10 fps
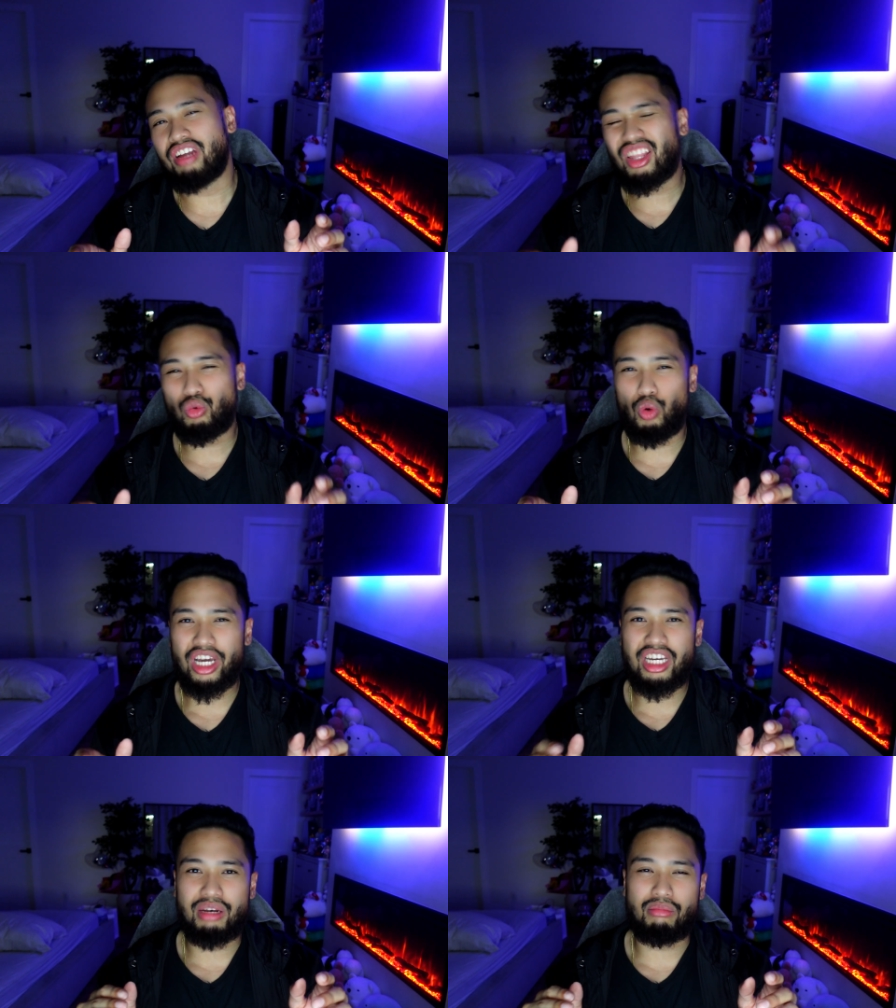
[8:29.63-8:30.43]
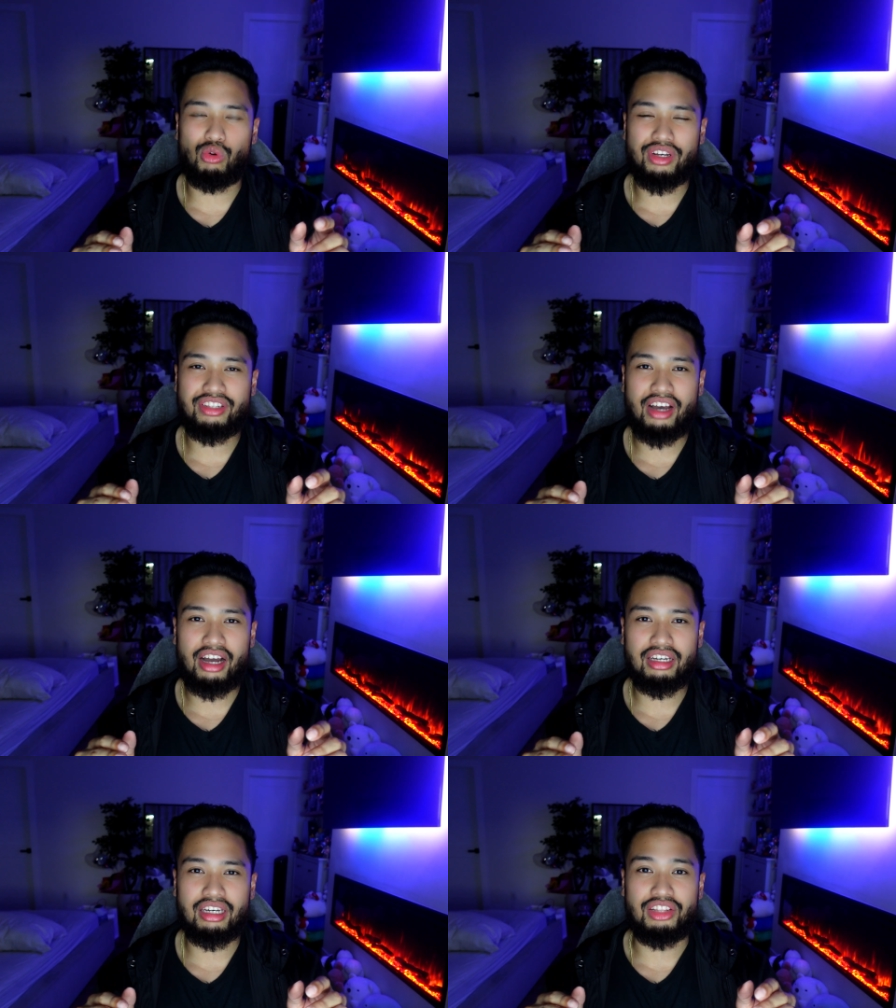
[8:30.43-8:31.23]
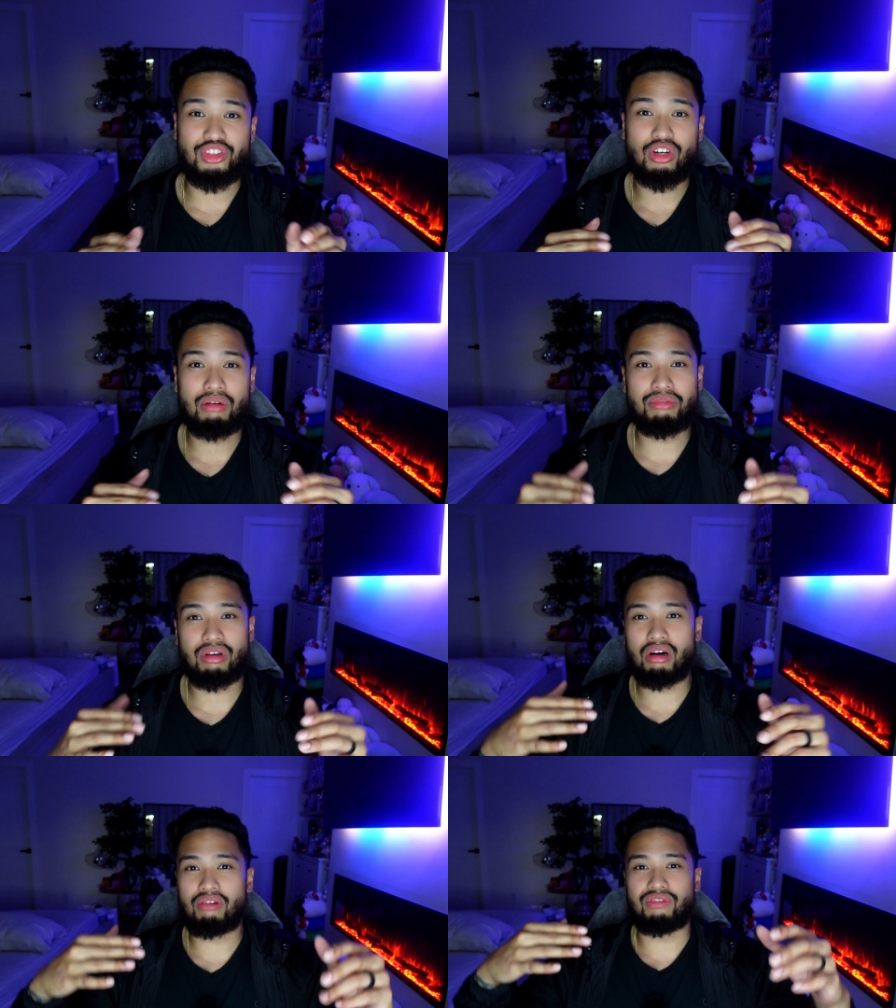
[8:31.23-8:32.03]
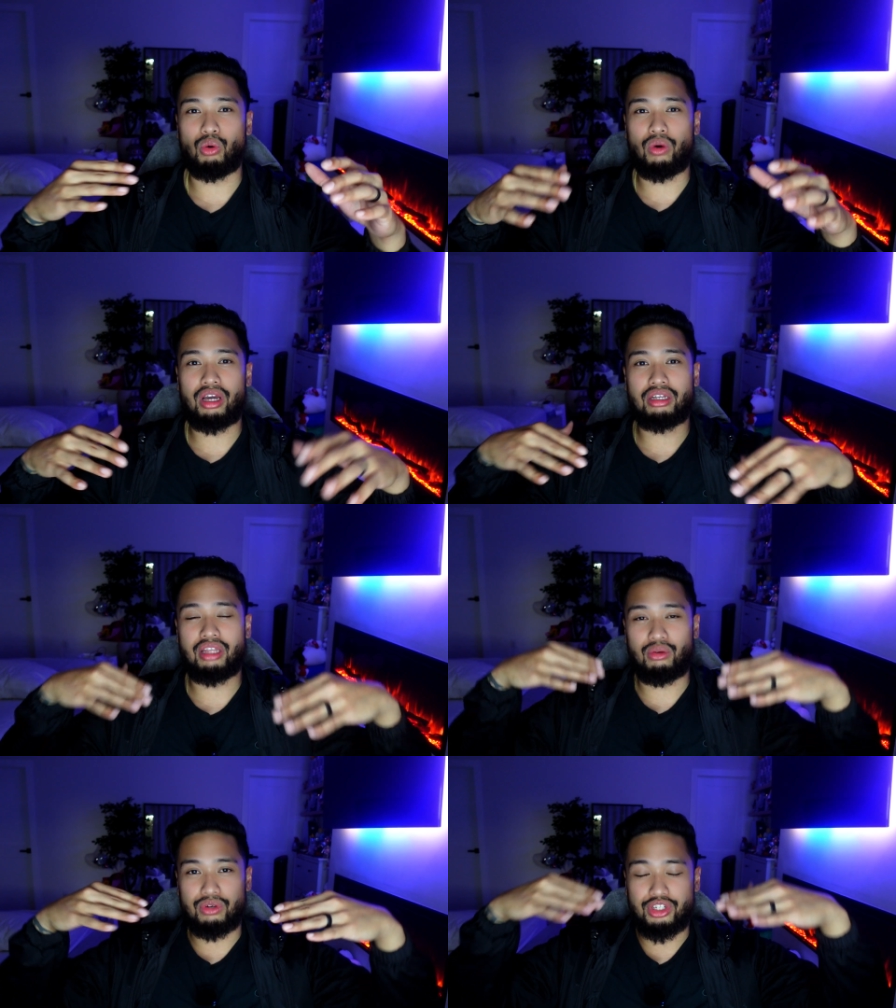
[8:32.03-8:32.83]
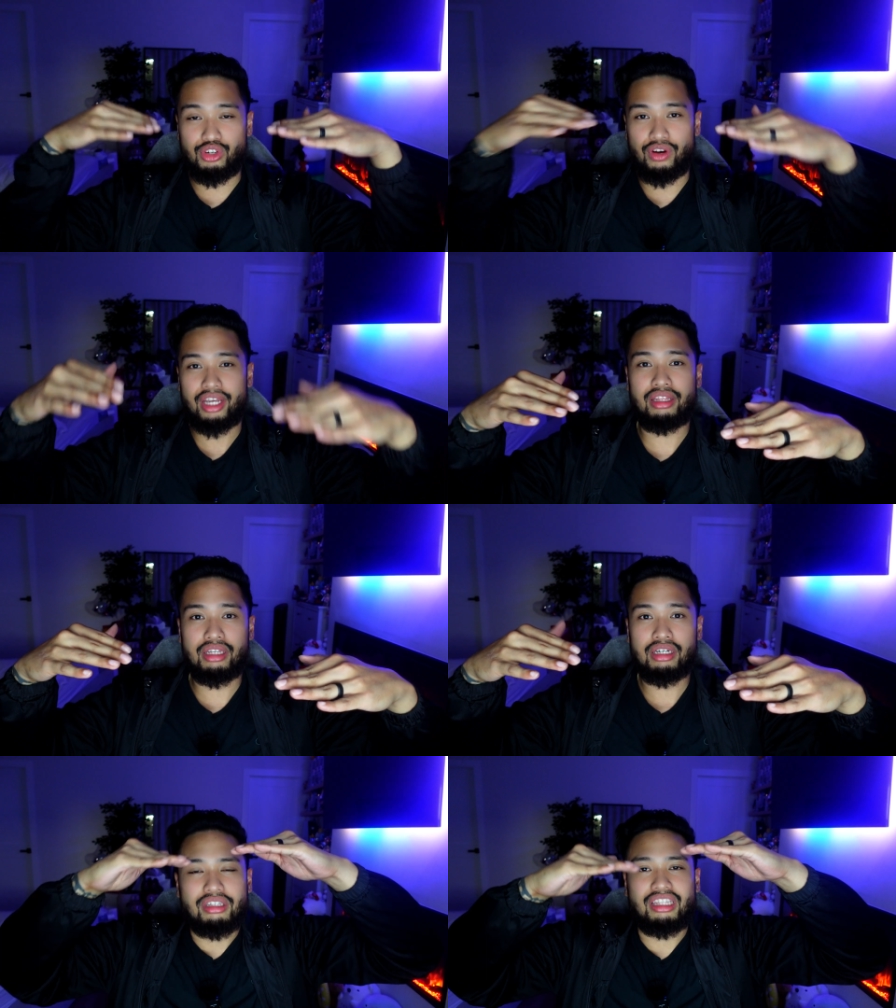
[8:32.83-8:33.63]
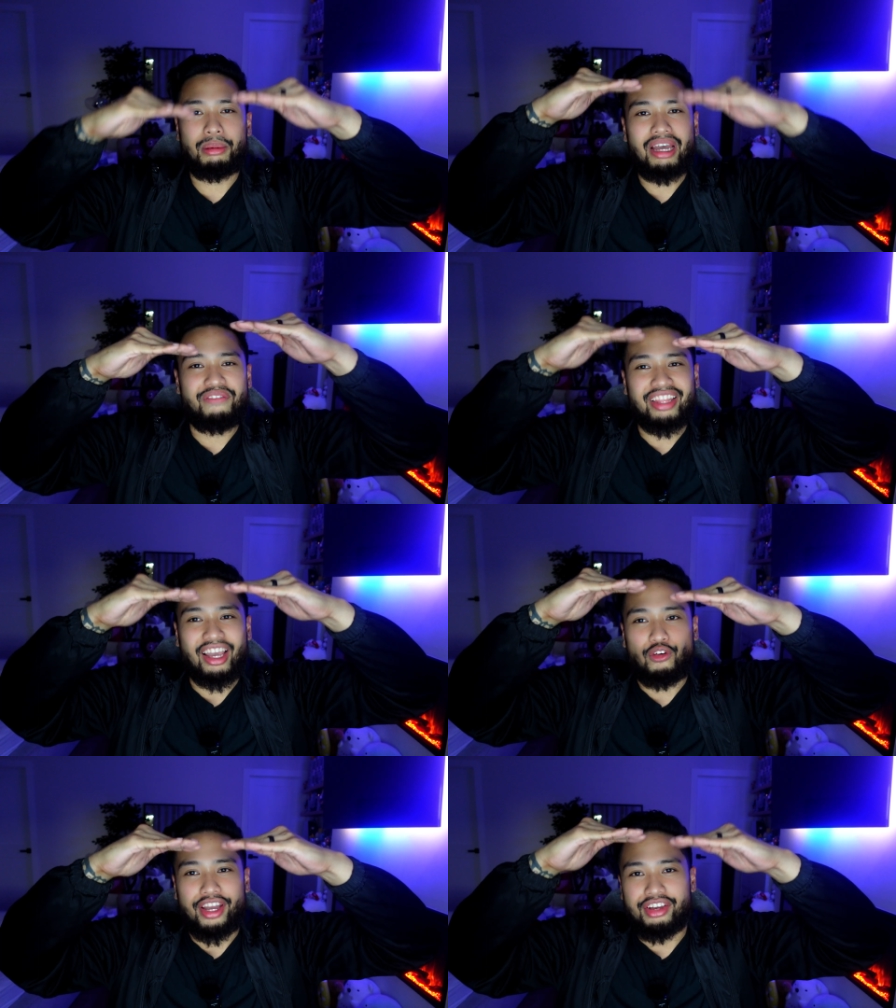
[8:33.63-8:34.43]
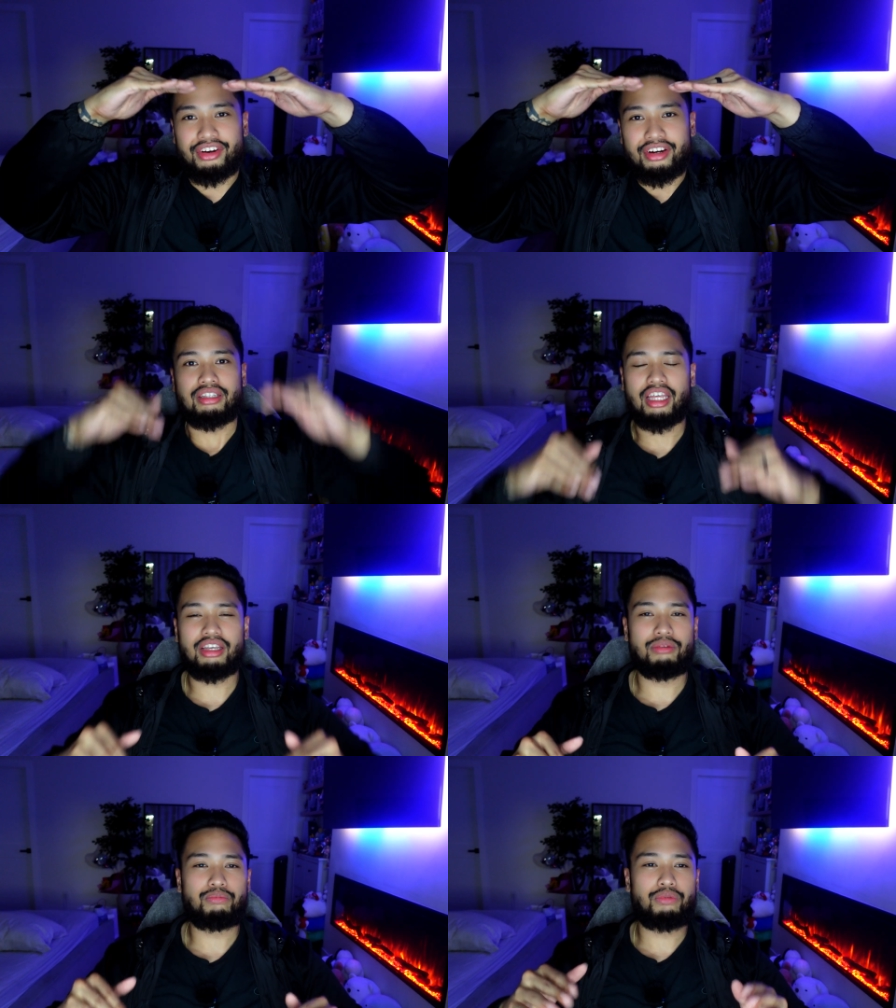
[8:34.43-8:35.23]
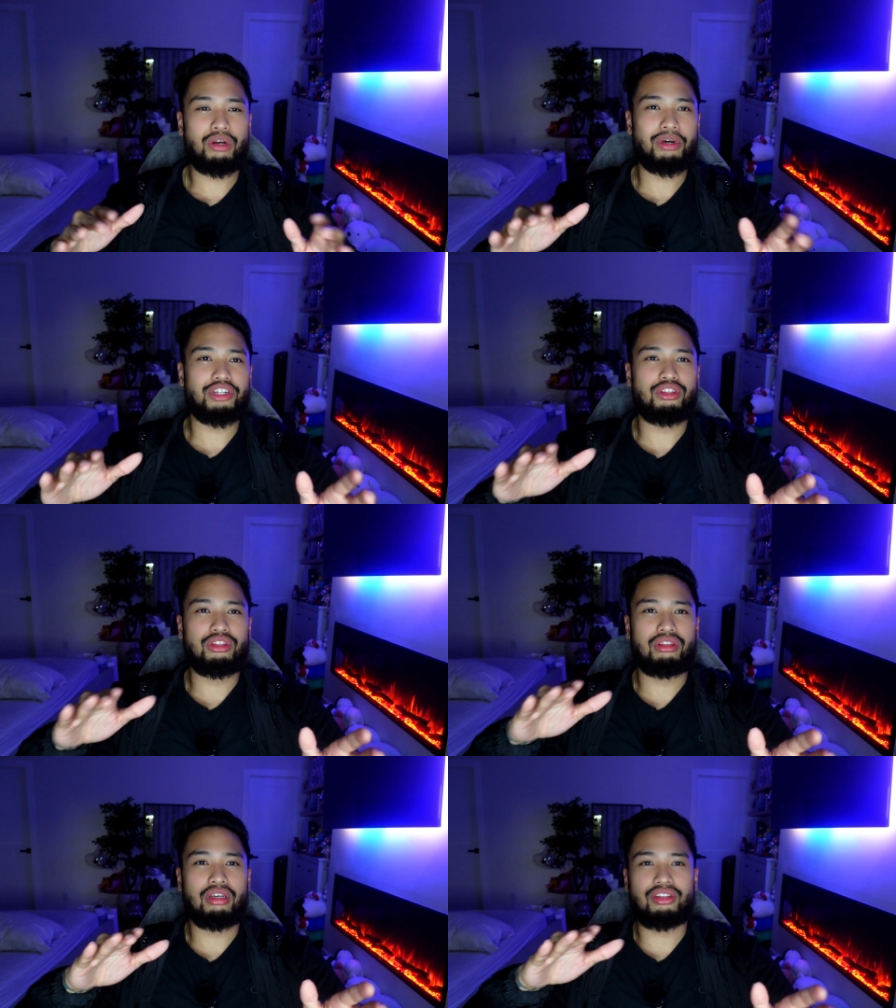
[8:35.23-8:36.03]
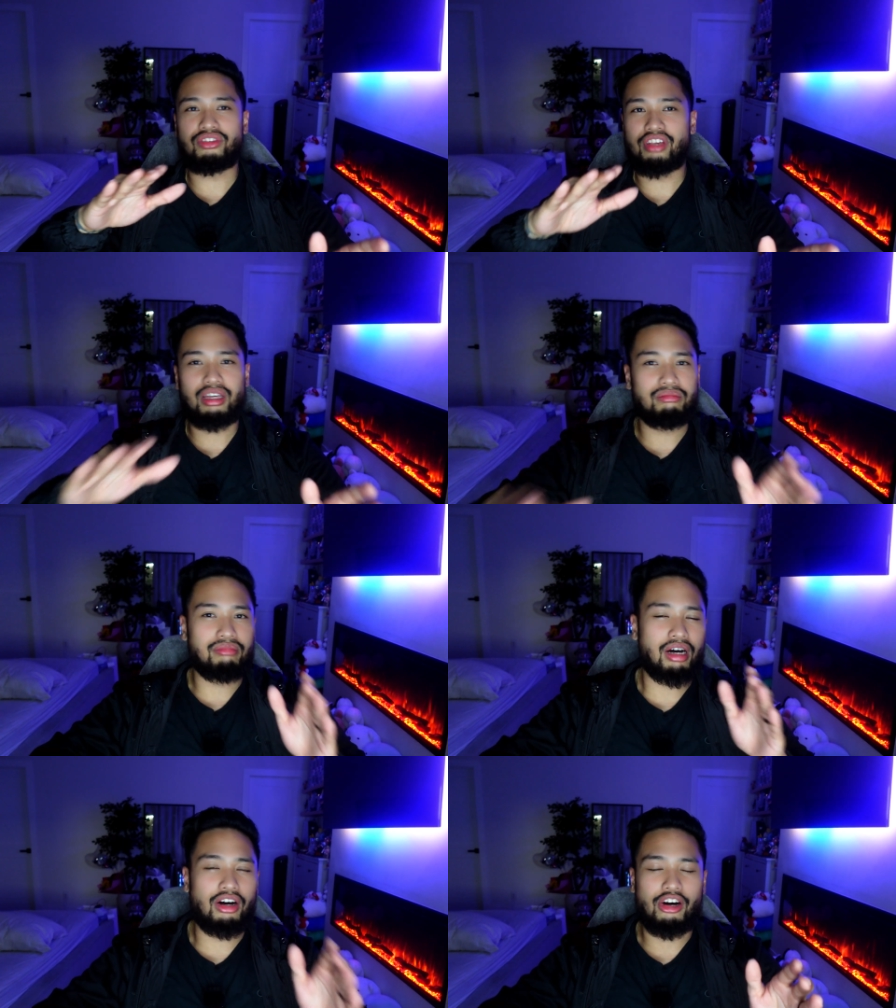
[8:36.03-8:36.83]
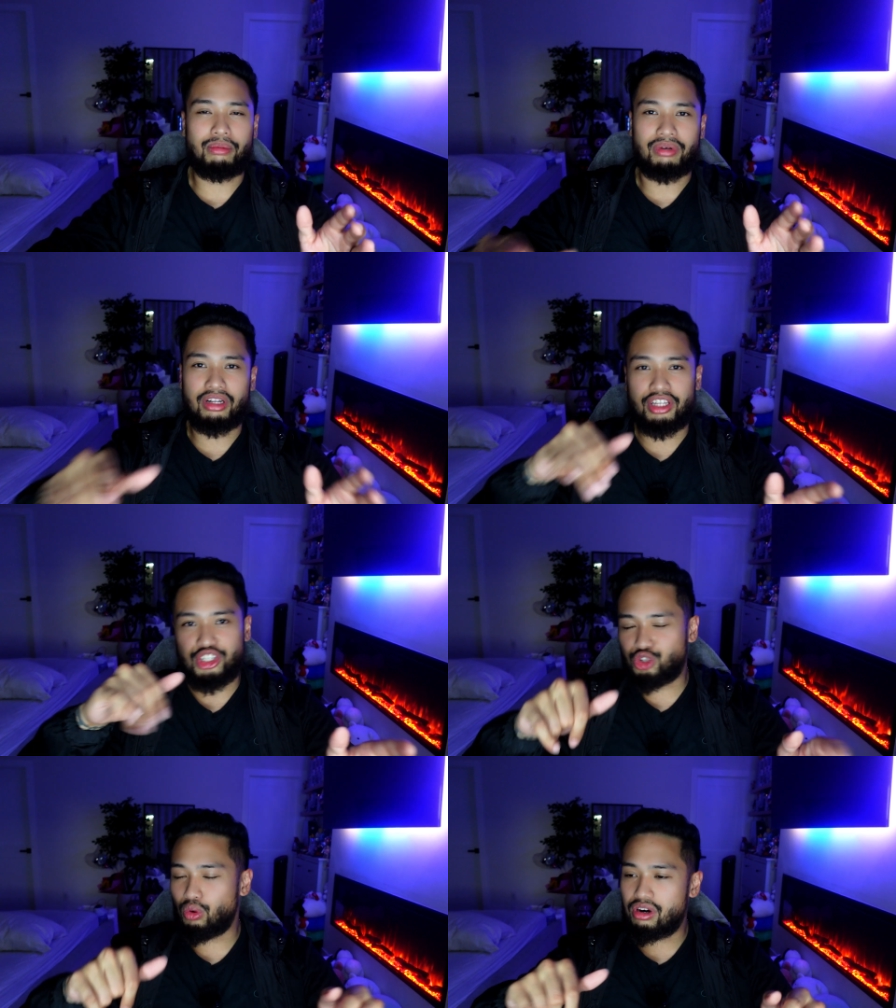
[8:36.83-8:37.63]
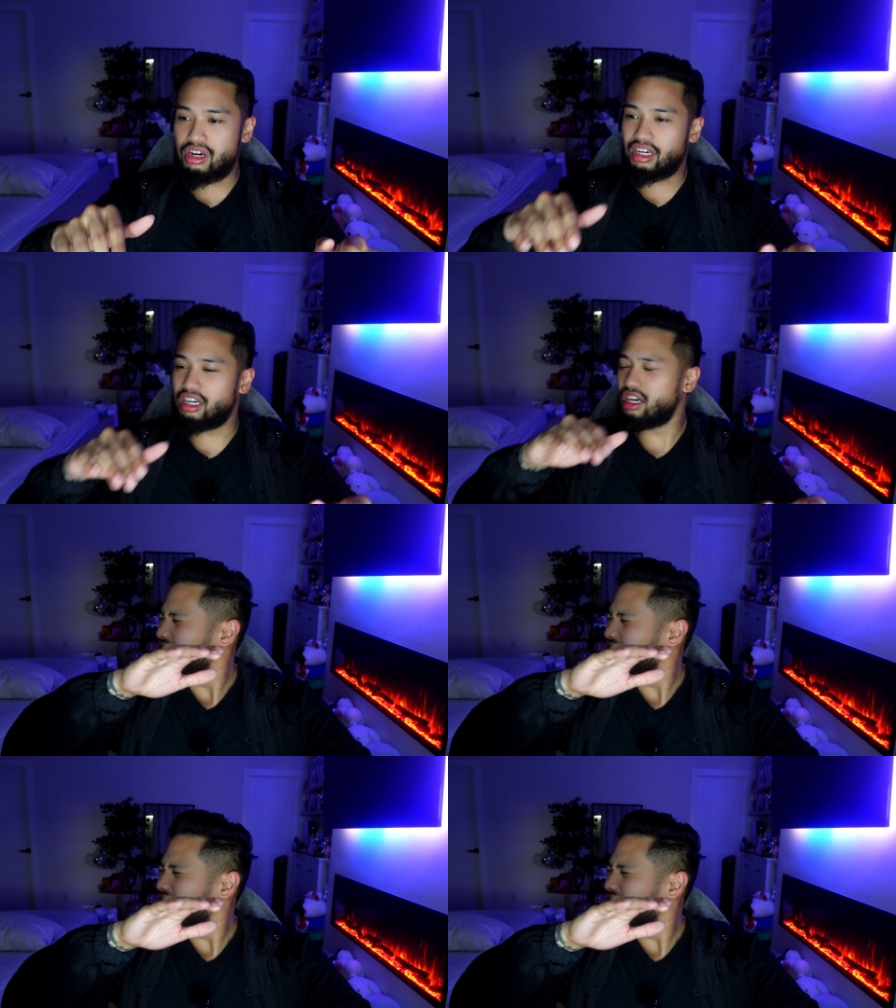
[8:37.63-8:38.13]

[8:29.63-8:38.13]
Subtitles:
LETHWEI and Muay Thai, in terms of the way they were trained, they may have been like right here. They pretty much did the same clinch work,